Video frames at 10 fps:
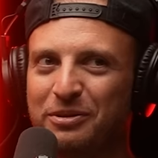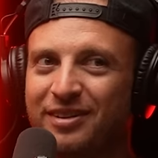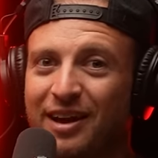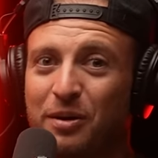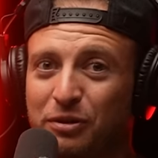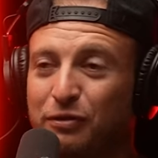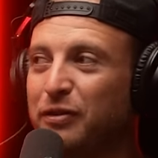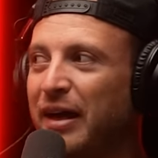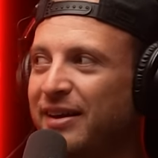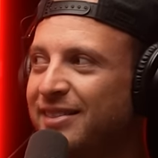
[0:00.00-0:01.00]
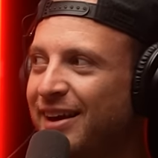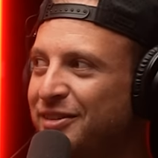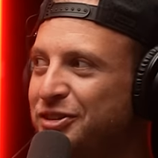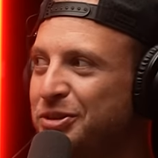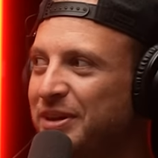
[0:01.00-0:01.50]
would say I was a flight in that
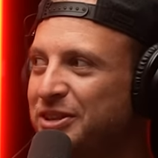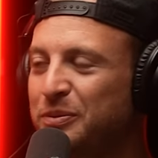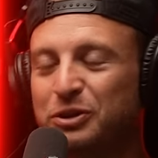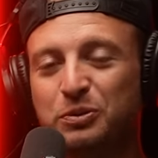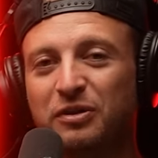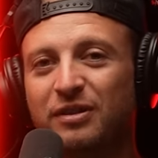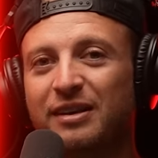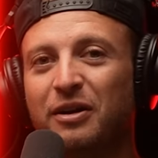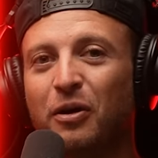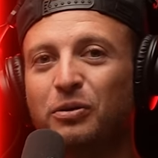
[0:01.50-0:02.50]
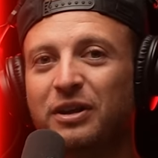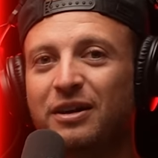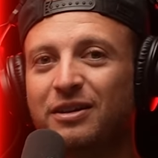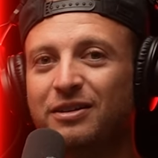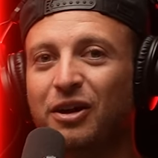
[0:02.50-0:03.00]
situation, which was the
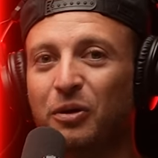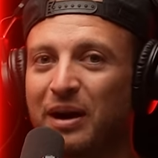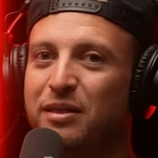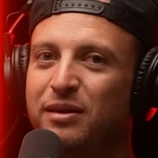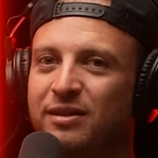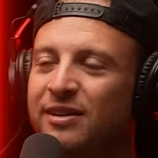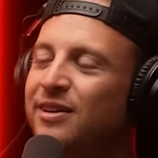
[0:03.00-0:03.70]
only correct thing to